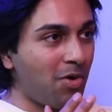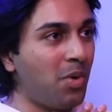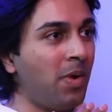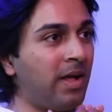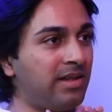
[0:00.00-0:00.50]

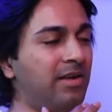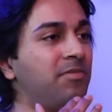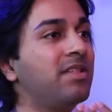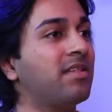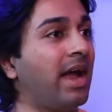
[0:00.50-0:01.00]
how
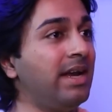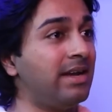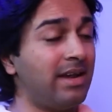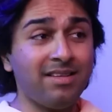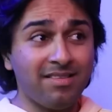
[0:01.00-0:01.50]
they've
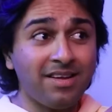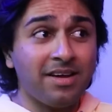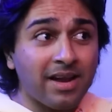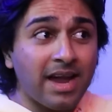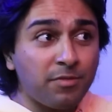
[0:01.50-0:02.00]
designed it. And it's a
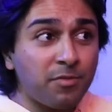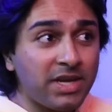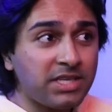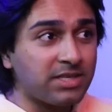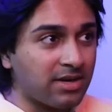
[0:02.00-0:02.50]
great
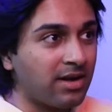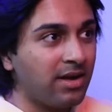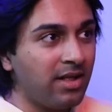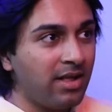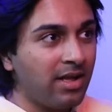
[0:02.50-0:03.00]

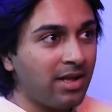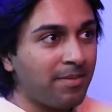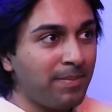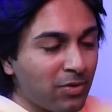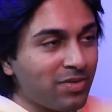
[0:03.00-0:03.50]
feature,
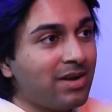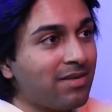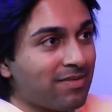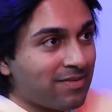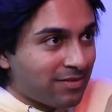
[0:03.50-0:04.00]
because
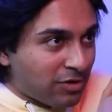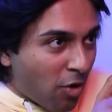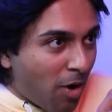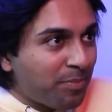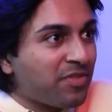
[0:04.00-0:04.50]
it
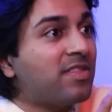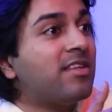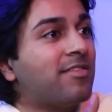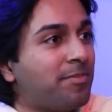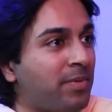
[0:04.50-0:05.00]
stops
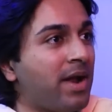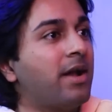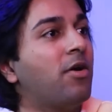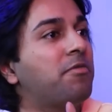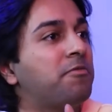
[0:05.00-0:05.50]
the
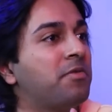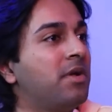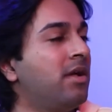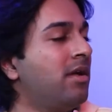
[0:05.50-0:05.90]
spread of,